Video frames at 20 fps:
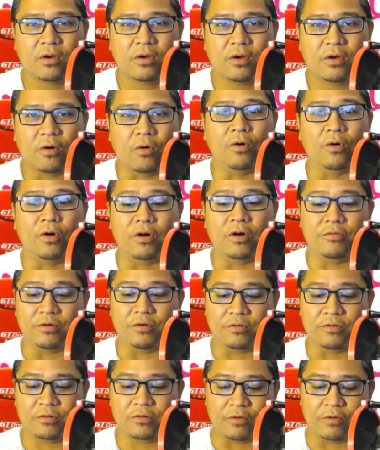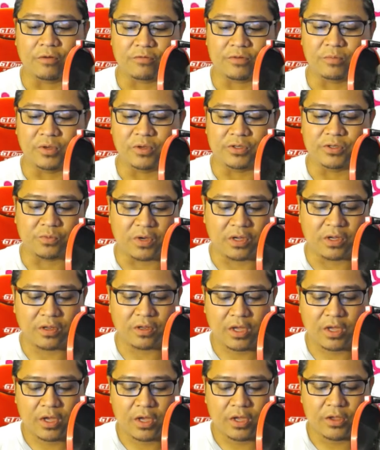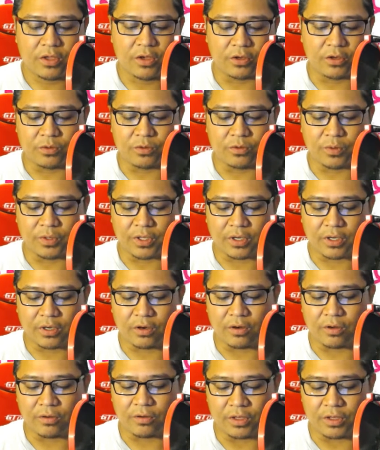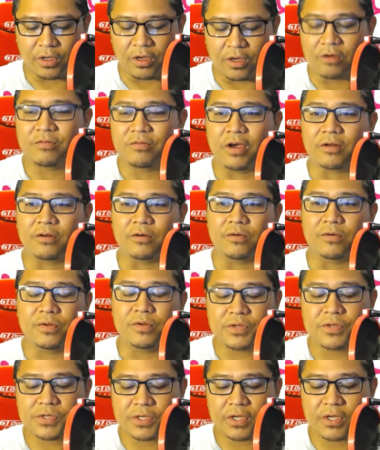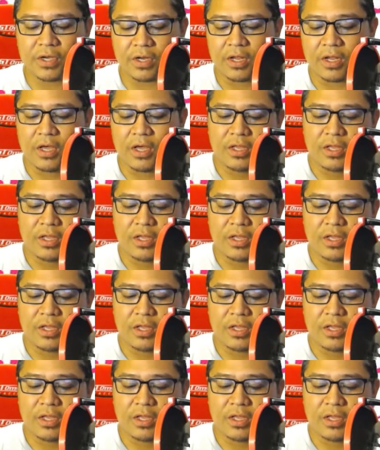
or if you're comfortable as well, you can do what they call the factory reset.